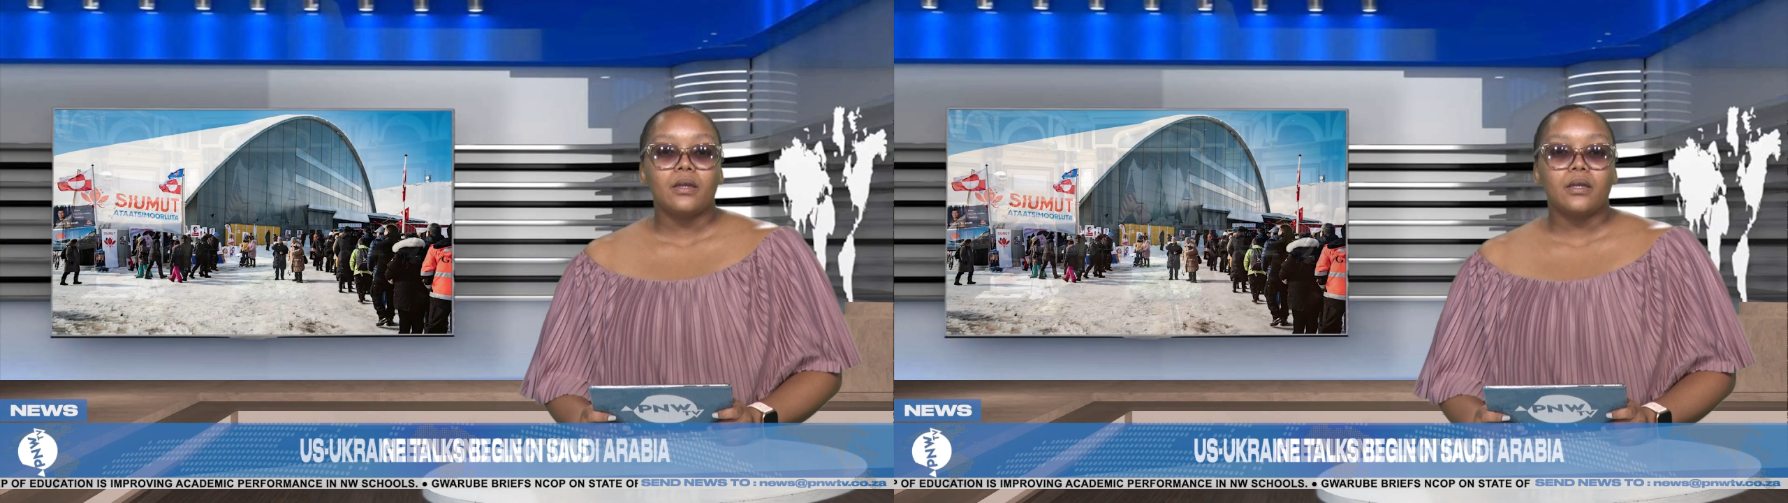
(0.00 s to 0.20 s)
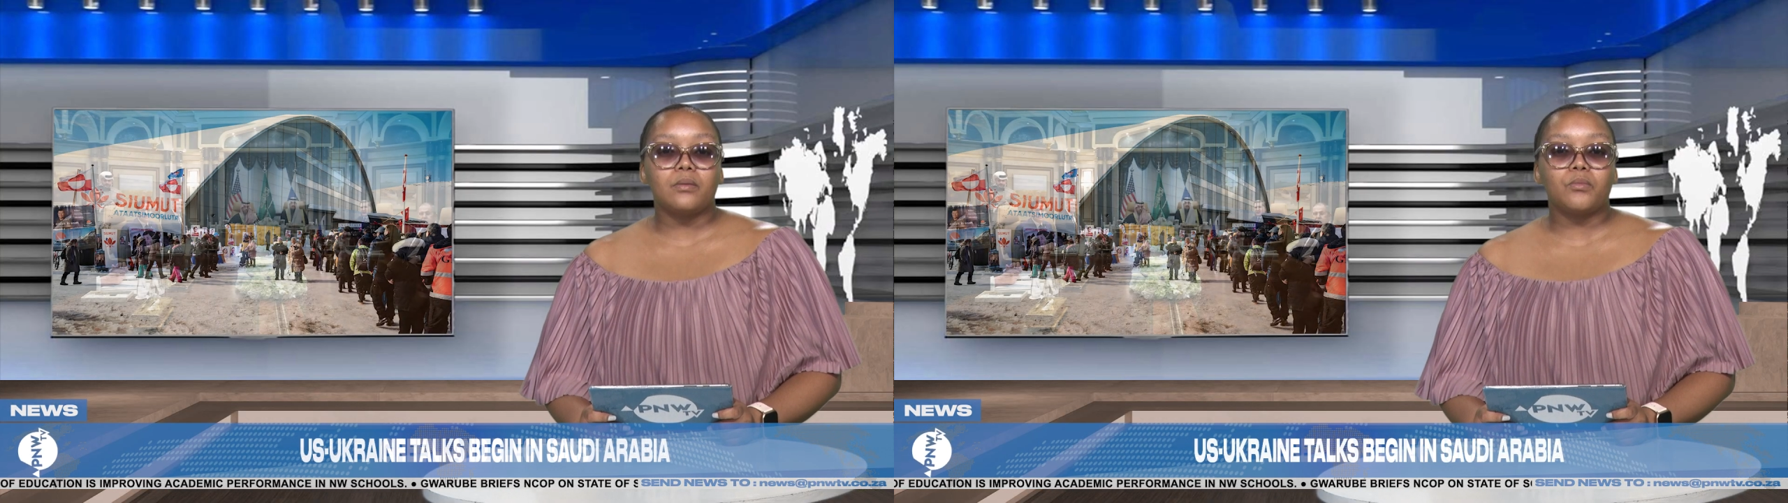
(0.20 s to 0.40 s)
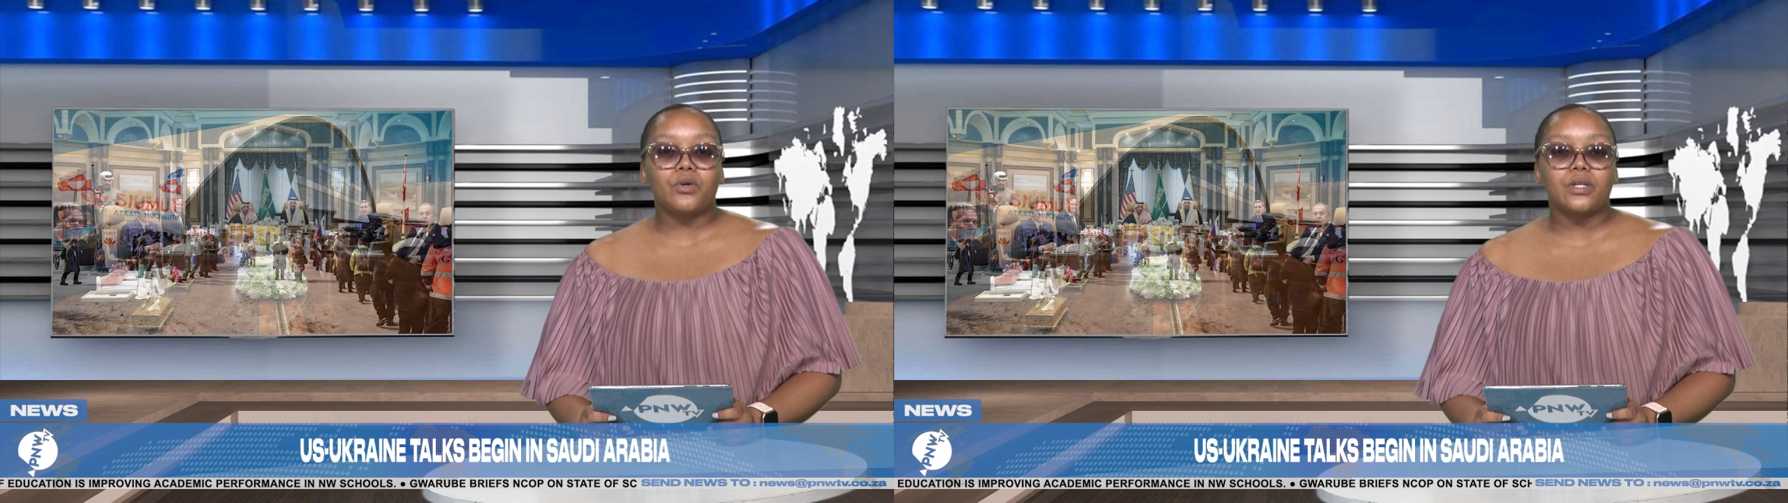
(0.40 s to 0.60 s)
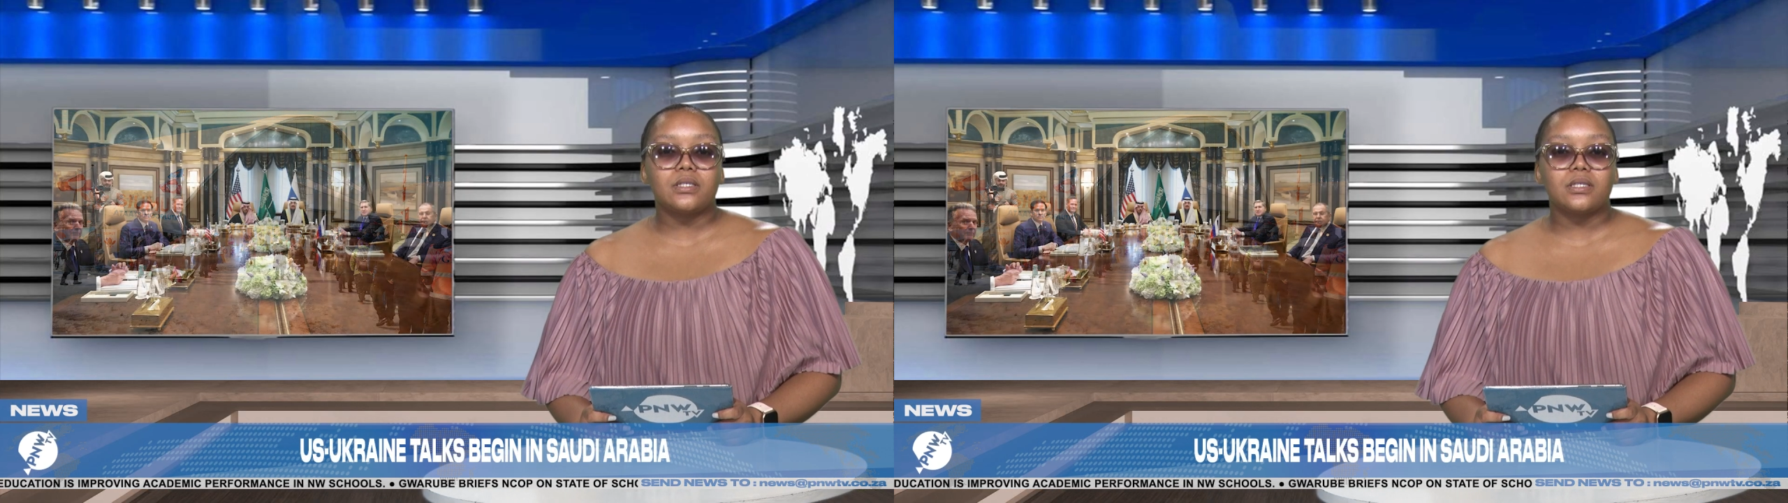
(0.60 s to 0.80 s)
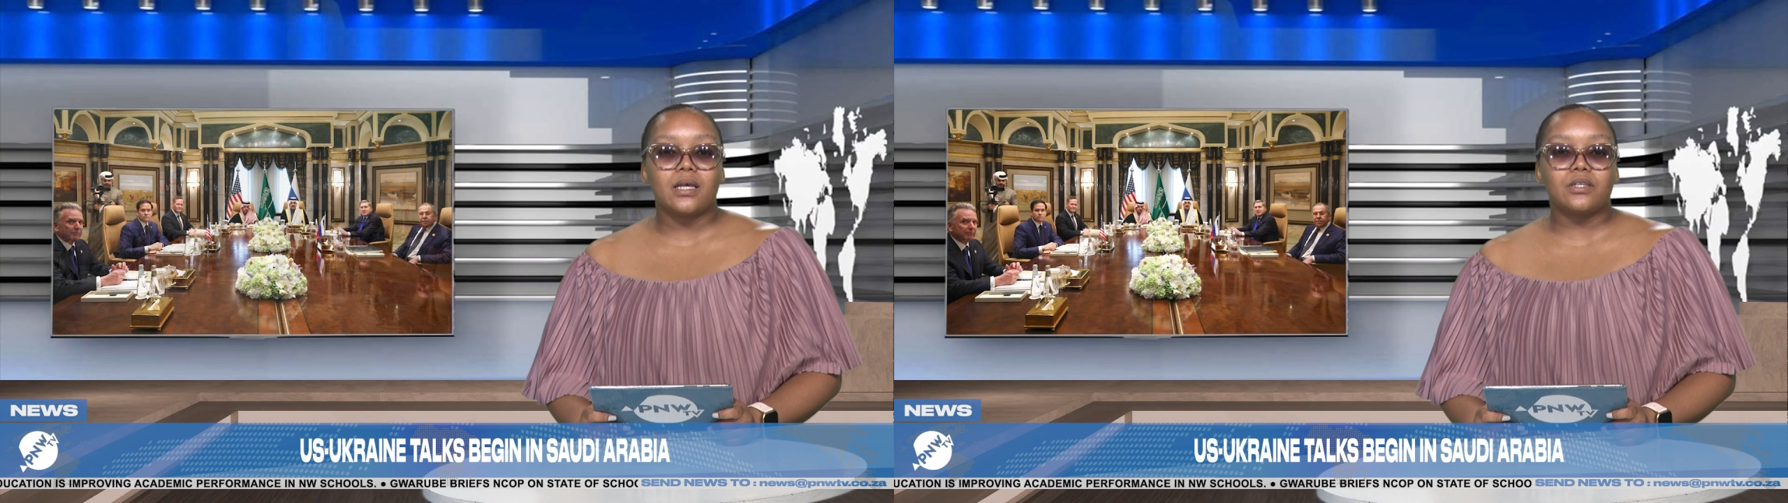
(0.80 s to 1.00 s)
In more
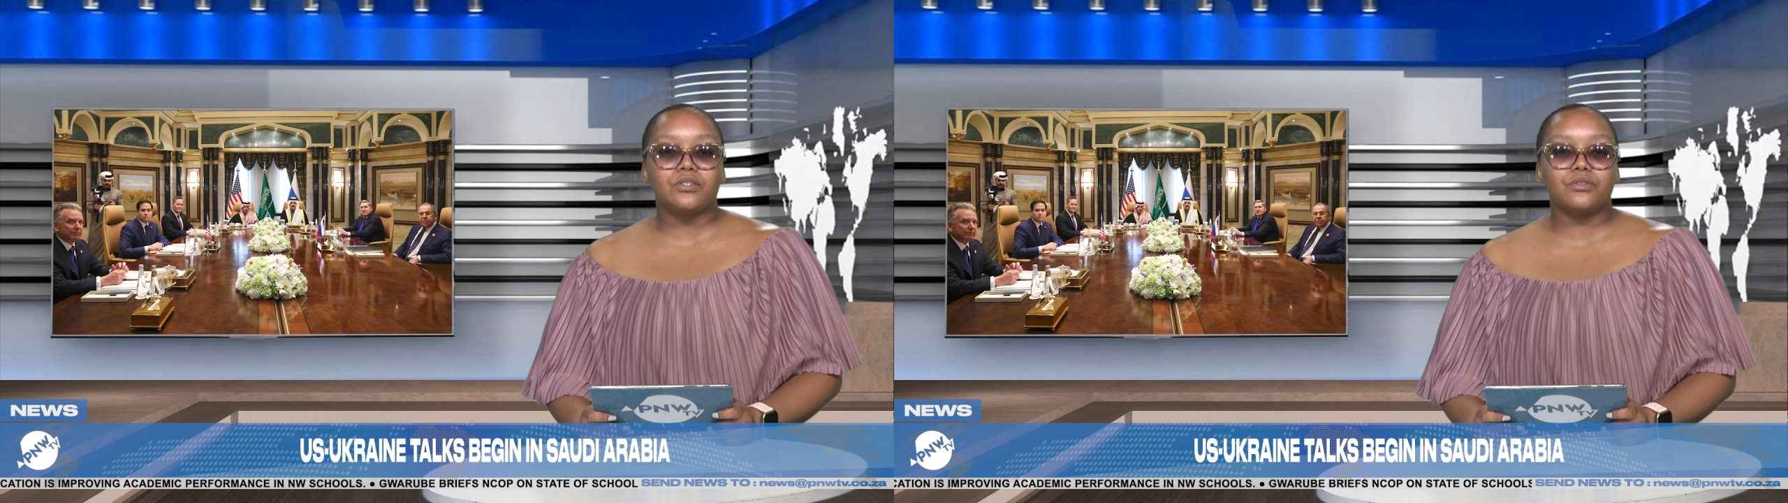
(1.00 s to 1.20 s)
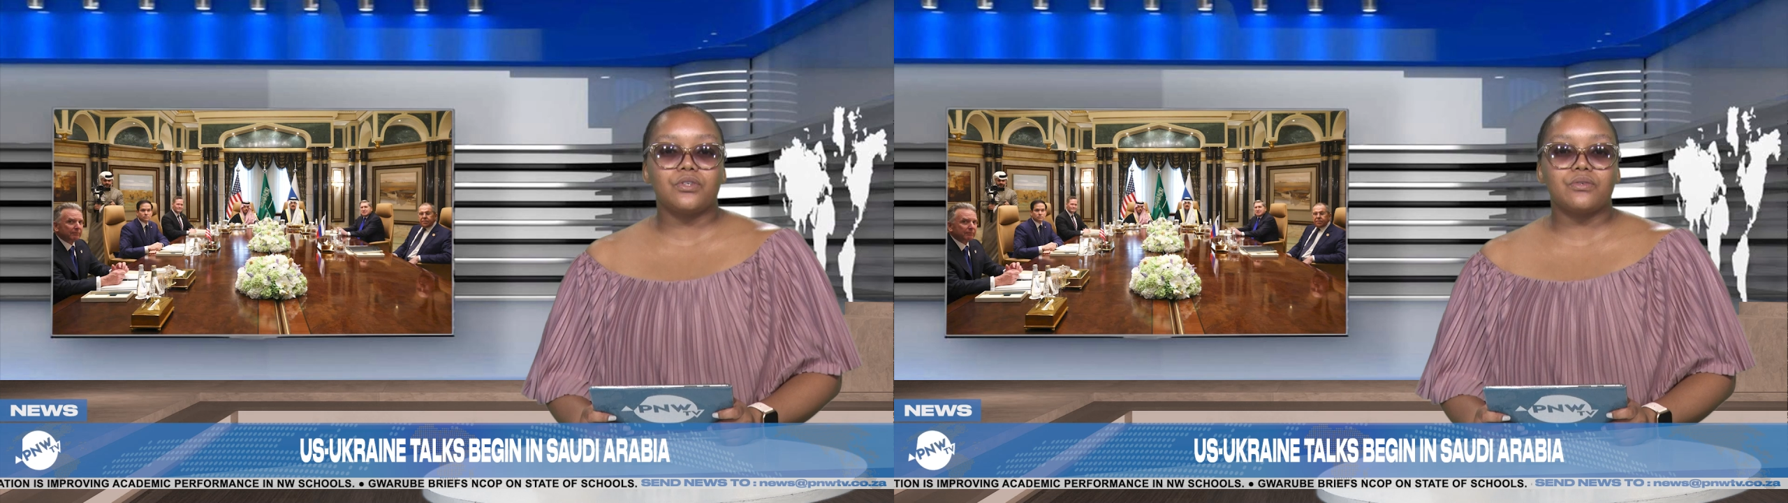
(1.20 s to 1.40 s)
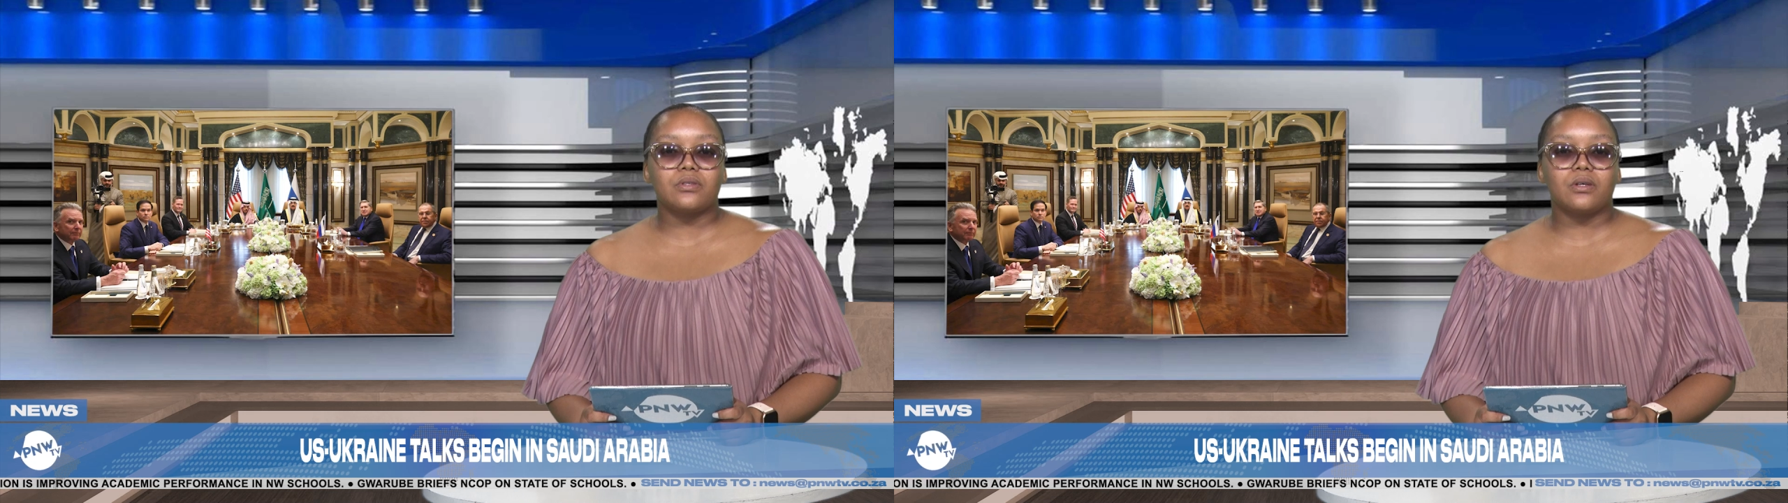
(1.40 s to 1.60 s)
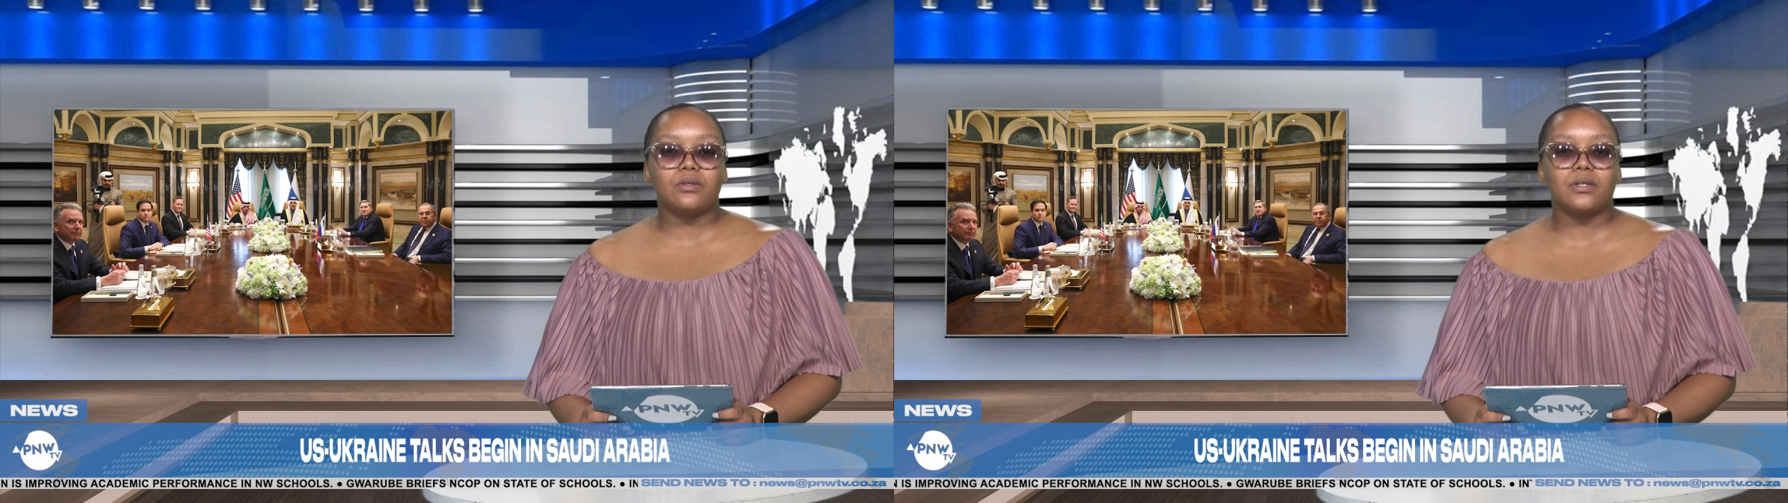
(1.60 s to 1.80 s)
international news now,